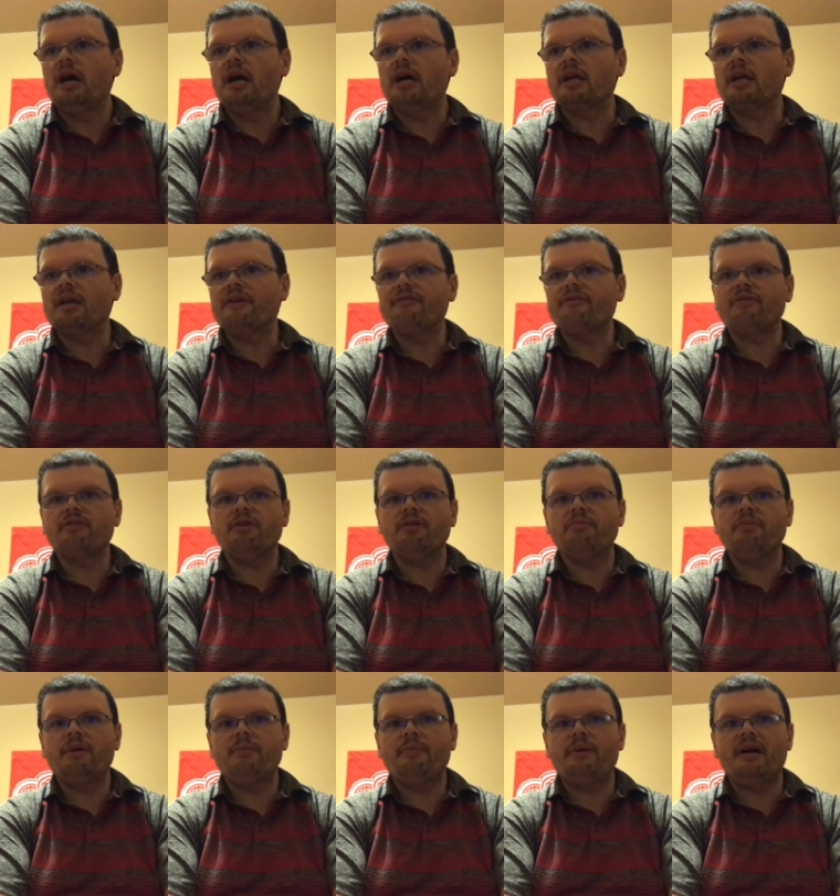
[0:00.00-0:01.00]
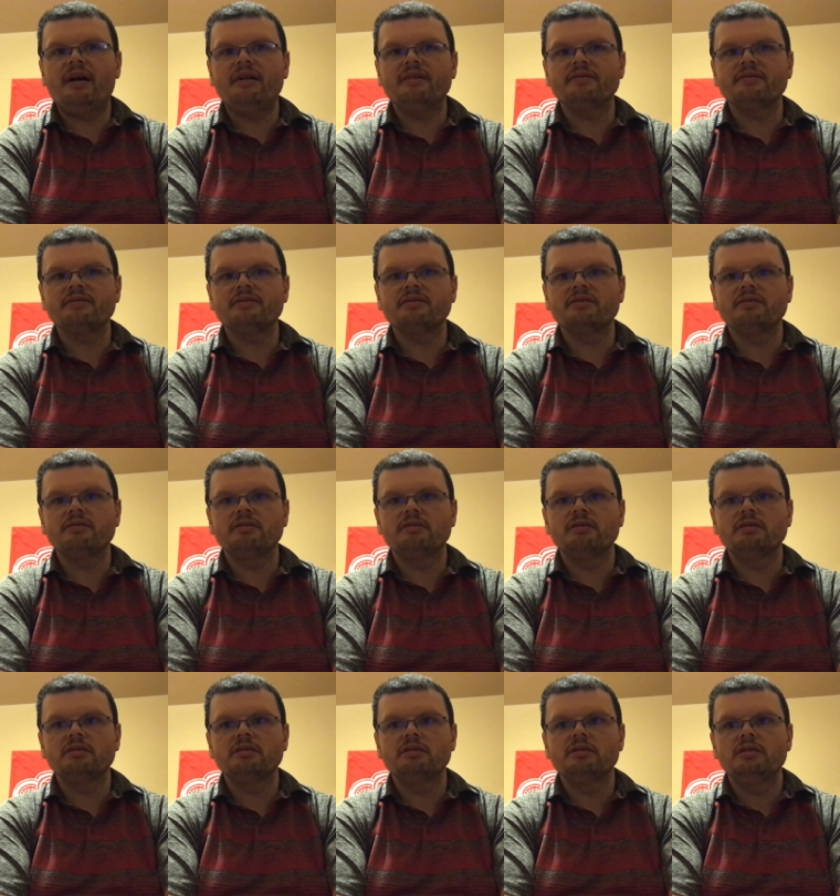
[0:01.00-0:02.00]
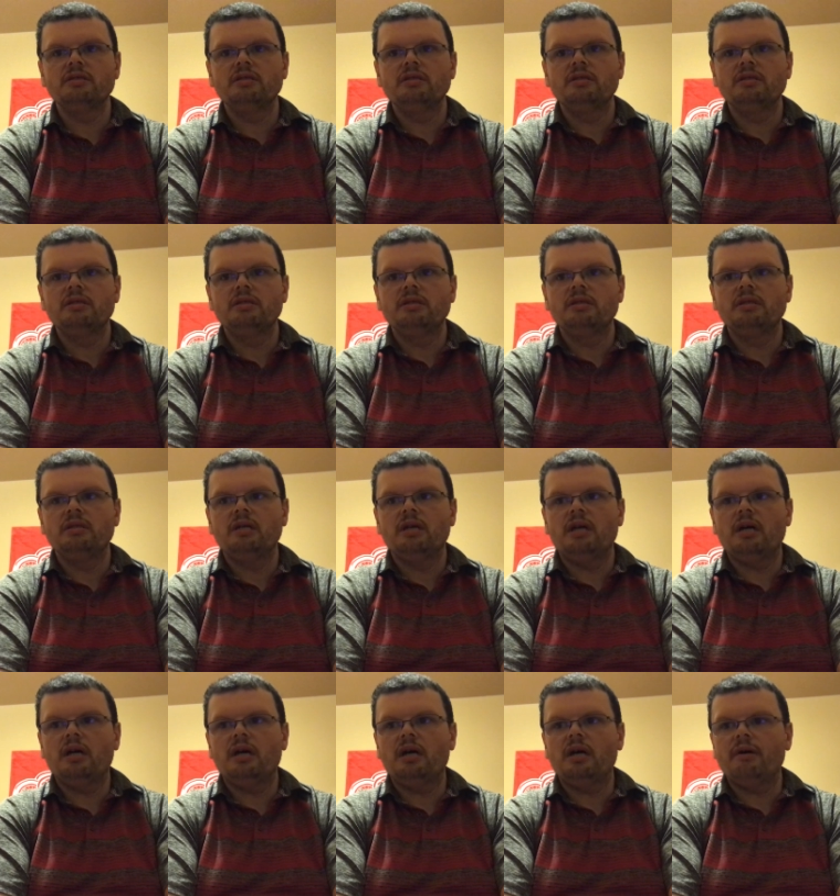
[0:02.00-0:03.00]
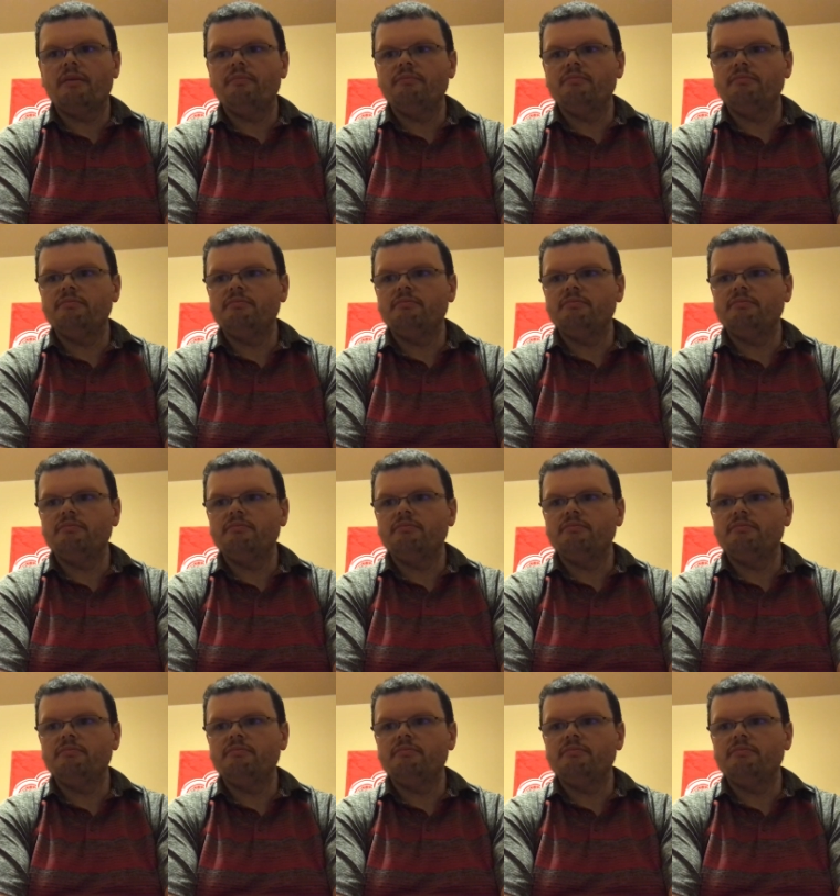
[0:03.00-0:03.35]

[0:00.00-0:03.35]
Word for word: I give it all my best. Um,